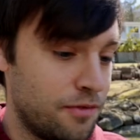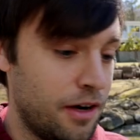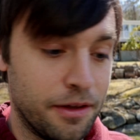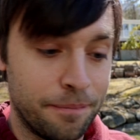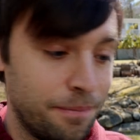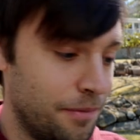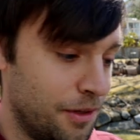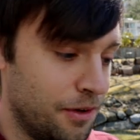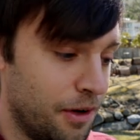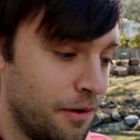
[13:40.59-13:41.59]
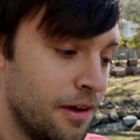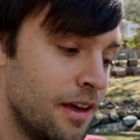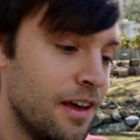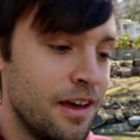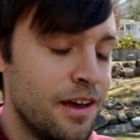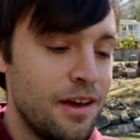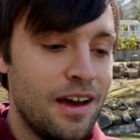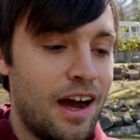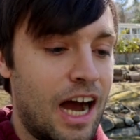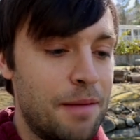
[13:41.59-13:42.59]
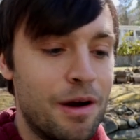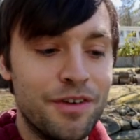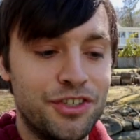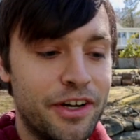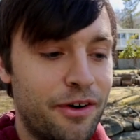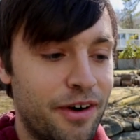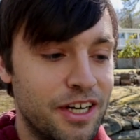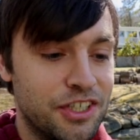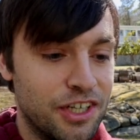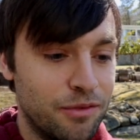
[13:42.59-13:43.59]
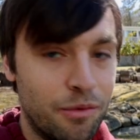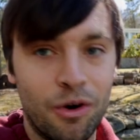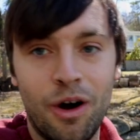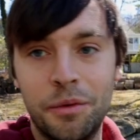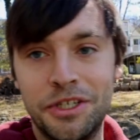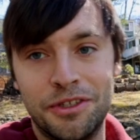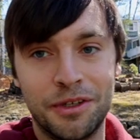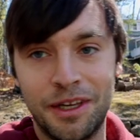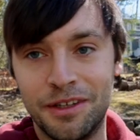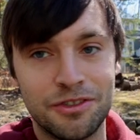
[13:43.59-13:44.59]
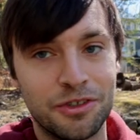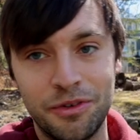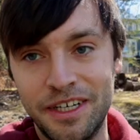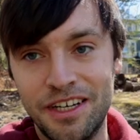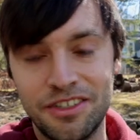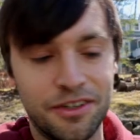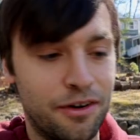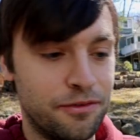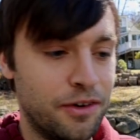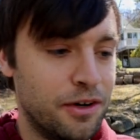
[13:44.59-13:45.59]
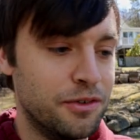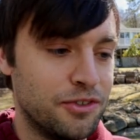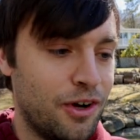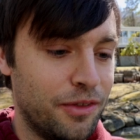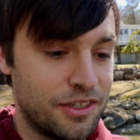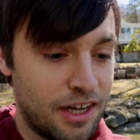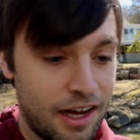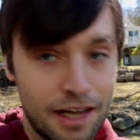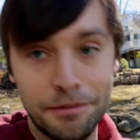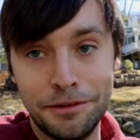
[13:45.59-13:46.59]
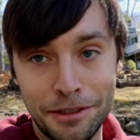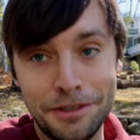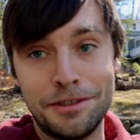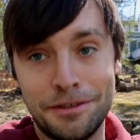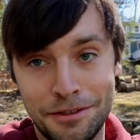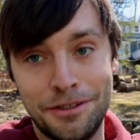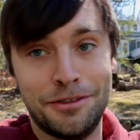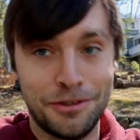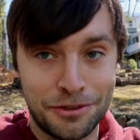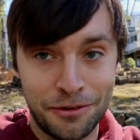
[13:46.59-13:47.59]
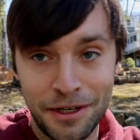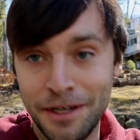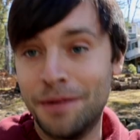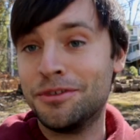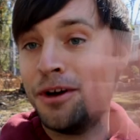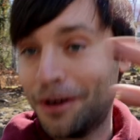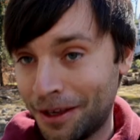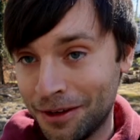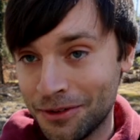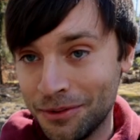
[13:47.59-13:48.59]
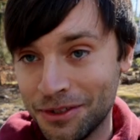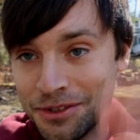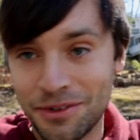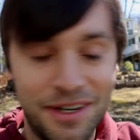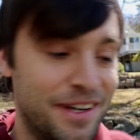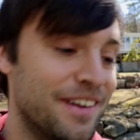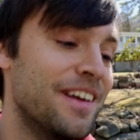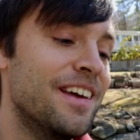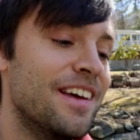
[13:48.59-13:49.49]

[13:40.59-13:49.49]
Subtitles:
funny, you know, I'm of a generation where we're always looking at screens and our phones all the time. And yes, this is a screen. I'm talking into a screen.